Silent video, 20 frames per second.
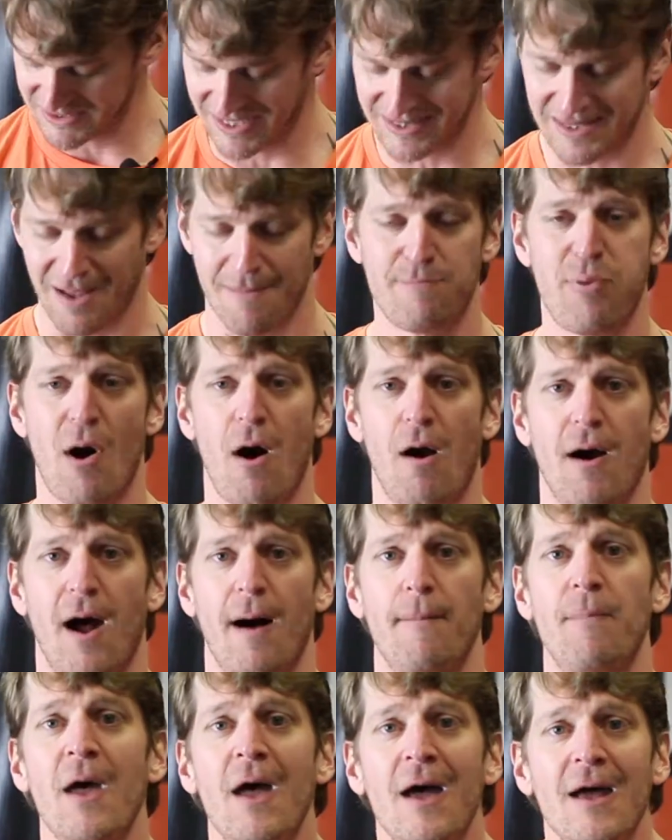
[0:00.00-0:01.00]
set that bar
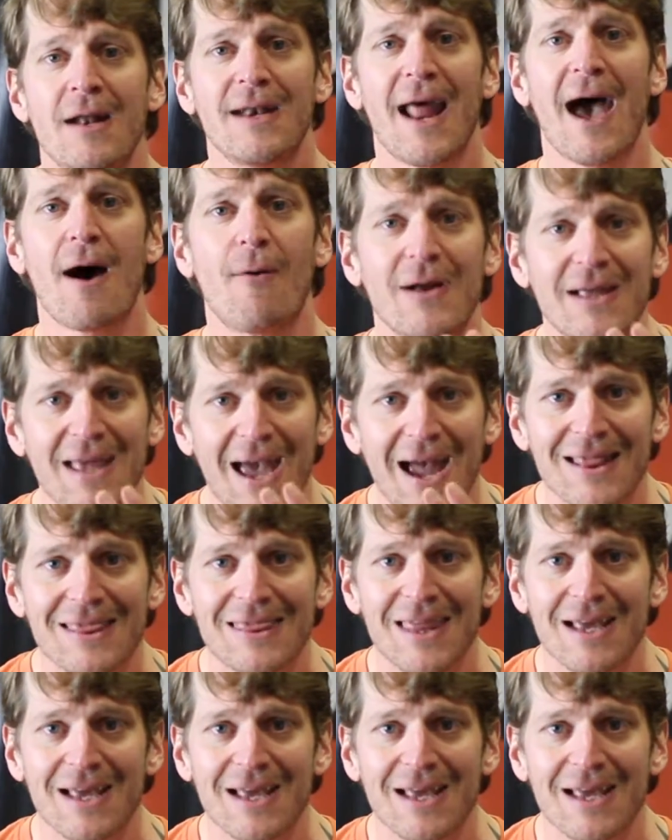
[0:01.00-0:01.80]
up. Now again,